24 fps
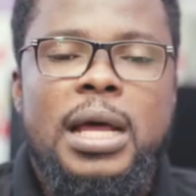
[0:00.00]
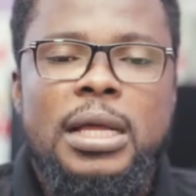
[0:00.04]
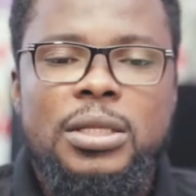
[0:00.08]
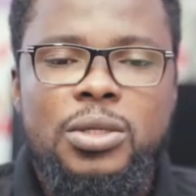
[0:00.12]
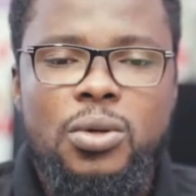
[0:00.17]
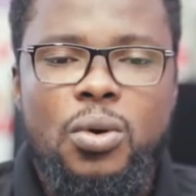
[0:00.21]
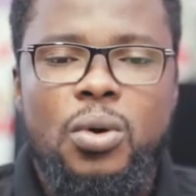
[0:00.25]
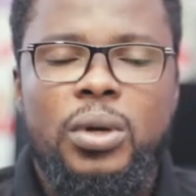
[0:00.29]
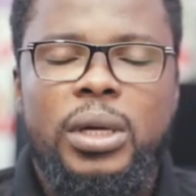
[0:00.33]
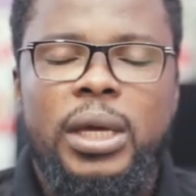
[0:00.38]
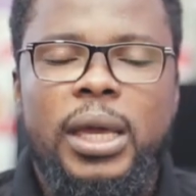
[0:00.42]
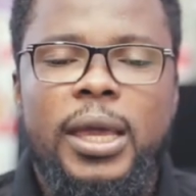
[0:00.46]

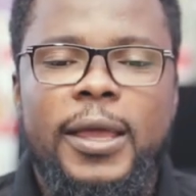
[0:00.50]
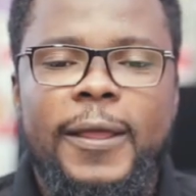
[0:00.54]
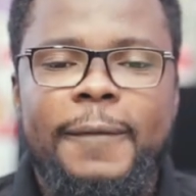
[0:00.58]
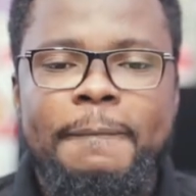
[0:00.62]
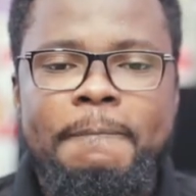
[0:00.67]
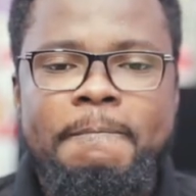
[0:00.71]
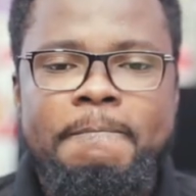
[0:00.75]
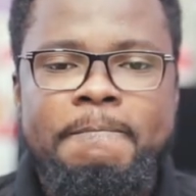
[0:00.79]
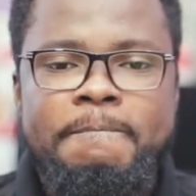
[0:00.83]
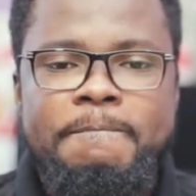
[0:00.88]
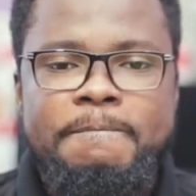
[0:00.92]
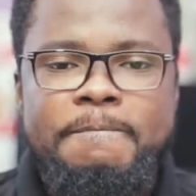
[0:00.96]
that, okay,
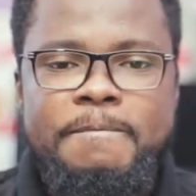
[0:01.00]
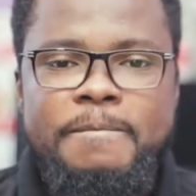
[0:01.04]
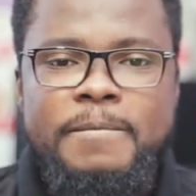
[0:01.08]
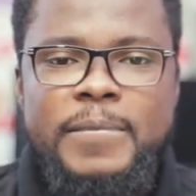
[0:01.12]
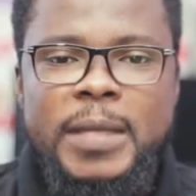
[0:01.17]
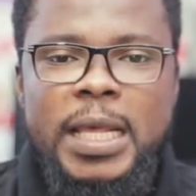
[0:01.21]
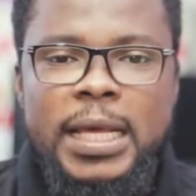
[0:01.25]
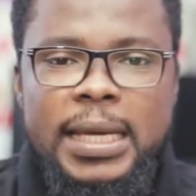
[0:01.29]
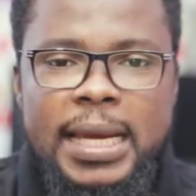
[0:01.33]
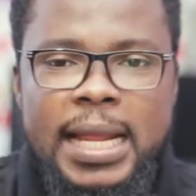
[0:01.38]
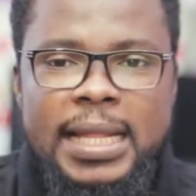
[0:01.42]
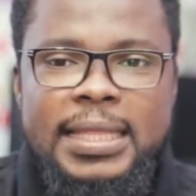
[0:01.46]

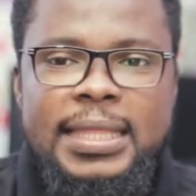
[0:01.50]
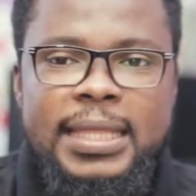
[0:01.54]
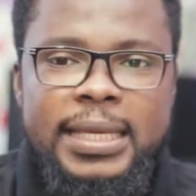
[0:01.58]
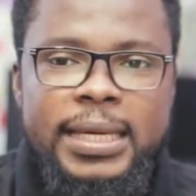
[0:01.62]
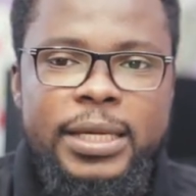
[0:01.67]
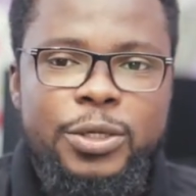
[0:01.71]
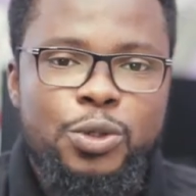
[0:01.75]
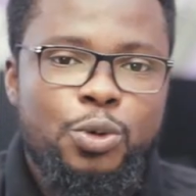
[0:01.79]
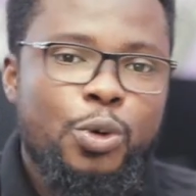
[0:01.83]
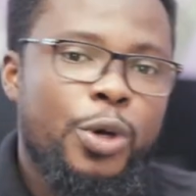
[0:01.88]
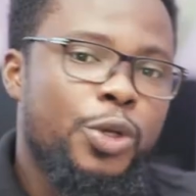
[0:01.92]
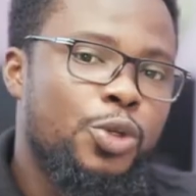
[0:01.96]
nothing
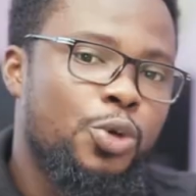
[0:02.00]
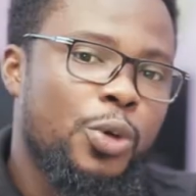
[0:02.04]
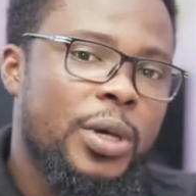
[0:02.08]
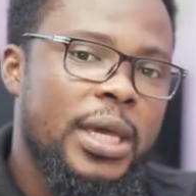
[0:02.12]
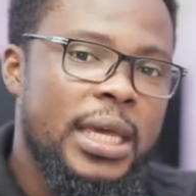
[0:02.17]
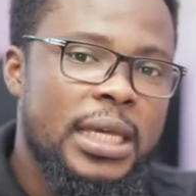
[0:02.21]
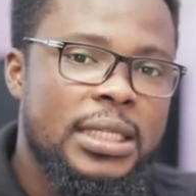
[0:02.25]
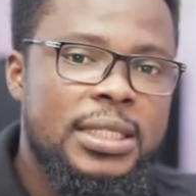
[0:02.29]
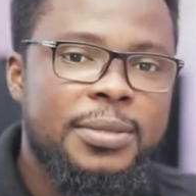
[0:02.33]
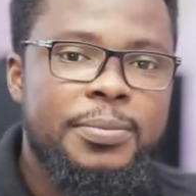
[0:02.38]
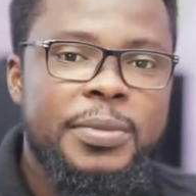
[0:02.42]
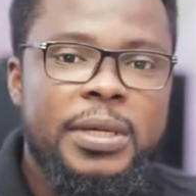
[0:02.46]
is going to
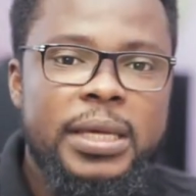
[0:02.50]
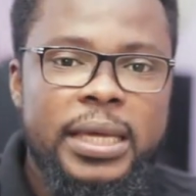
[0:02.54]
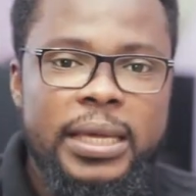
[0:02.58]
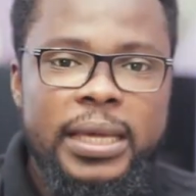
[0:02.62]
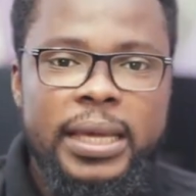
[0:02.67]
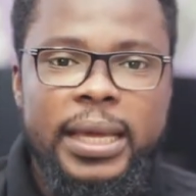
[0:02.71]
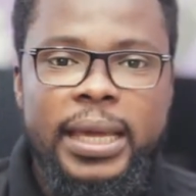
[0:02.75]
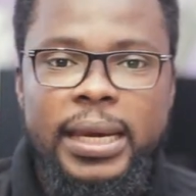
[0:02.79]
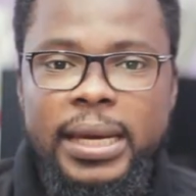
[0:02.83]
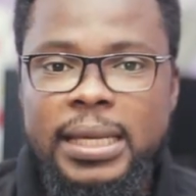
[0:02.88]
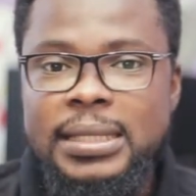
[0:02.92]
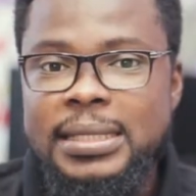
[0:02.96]
hit me
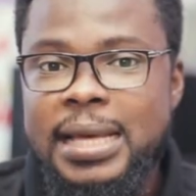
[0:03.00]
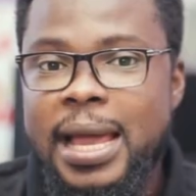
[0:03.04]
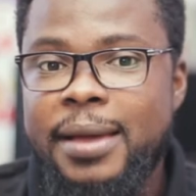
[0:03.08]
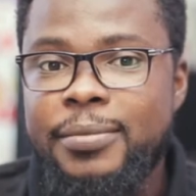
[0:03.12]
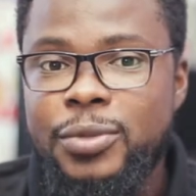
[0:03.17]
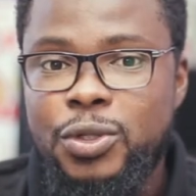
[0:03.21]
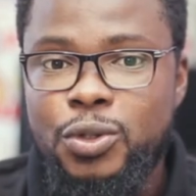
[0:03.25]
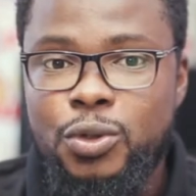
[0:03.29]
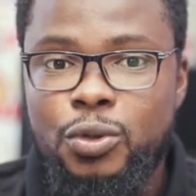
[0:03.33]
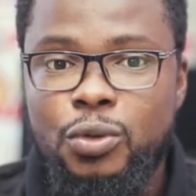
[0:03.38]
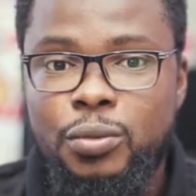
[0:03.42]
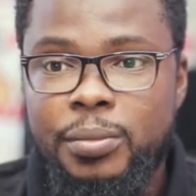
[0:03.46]

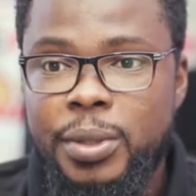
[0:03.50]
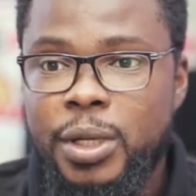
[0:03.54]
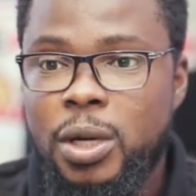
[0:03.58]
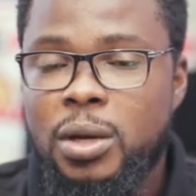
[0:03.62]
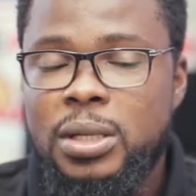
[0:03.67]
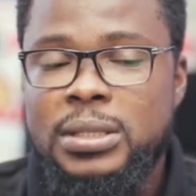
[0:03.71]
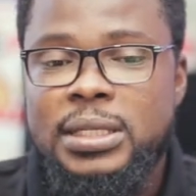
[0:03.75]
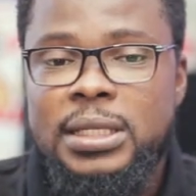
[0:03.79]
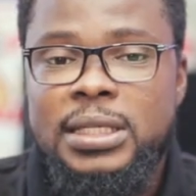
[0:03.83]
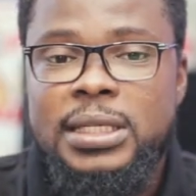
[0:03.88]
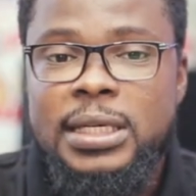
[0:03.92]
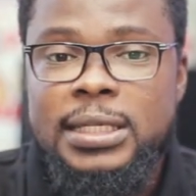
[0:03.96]
anytime soon,
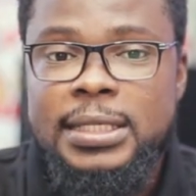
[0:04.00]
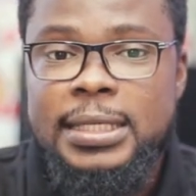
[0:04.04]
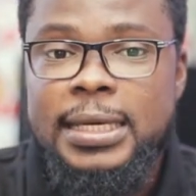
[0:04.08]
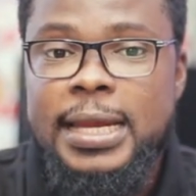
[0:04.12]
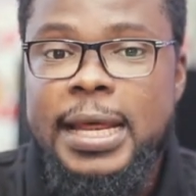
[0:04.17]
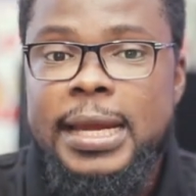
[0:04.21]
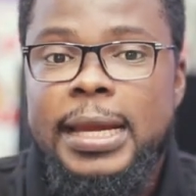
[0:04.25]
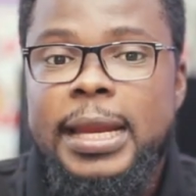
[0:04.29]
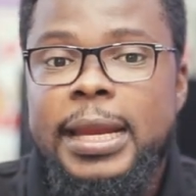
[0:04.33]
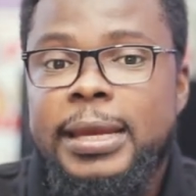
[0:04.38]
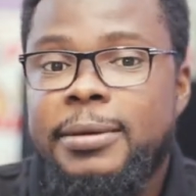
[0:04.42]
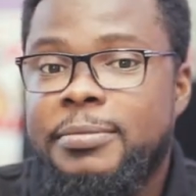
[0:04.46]
because he just
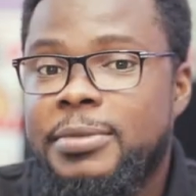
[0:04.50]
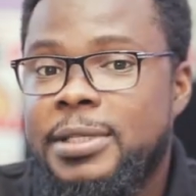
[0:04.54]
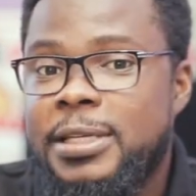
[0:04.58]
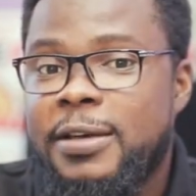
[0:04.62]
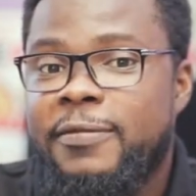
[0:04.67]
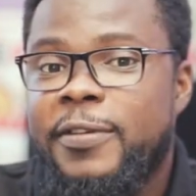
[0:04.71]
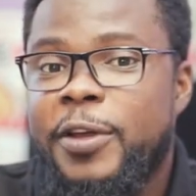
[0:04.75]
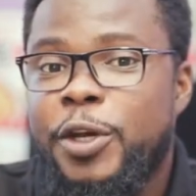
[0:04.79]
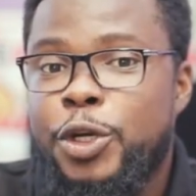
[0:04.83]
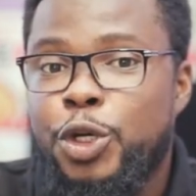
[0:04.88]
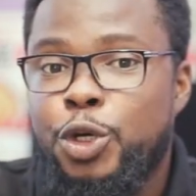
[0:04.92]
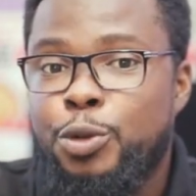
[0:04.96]
landed
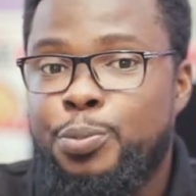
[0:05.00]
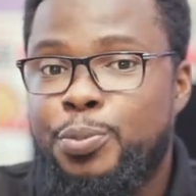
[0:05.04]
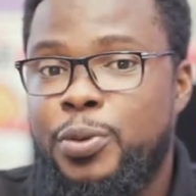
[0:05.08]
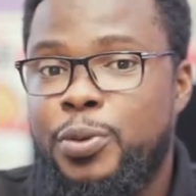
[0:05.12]
himself a new